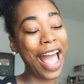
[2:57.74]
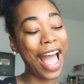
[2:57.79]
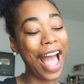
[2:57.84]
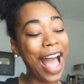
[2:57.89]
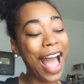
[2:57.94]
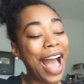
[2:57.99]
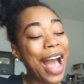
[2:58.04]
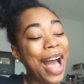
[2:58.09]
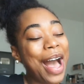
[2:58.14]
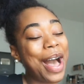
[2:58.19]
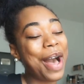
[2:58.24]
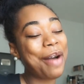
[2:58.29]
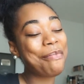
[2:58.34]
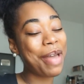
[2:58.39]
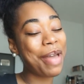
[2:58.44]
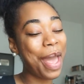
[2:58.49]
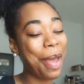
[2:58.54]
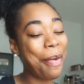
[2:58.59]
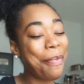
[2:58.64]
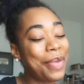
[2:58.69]
I'm
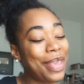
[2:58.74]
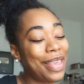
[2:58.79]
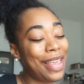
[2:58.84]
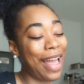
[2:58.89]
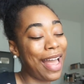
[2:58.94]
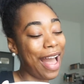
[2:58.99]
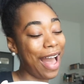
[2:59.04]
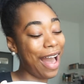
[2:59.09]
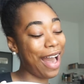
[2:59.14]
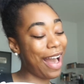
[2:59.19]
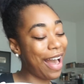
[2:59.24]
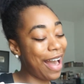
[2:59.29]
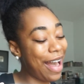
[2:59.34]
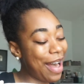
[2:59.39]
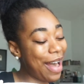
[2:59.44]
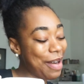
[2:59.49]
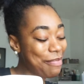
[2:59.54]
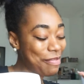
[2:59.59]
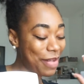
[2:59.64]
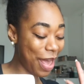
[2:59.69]
happy.
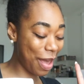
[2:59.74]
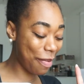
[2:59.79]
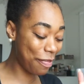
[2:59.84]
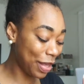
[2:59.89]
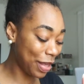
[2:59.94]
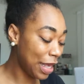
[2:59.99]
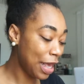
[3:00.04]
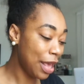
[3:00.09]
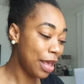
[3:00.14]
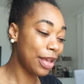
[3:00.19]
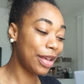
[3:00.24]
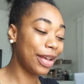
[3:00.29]
I'm happy.